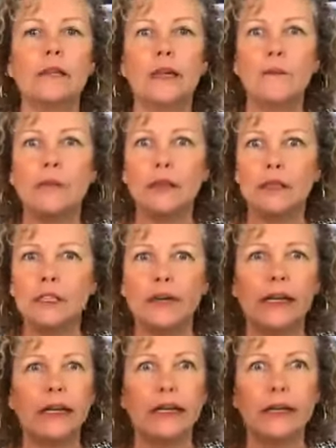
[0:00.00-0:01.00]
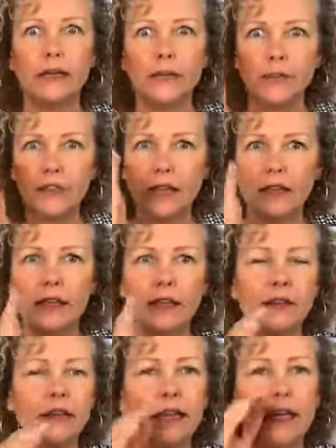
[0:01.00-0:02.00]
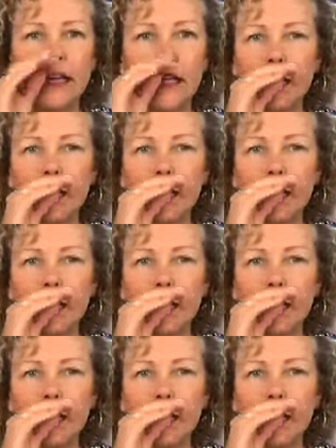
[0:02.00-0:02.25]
It's like a military thinking,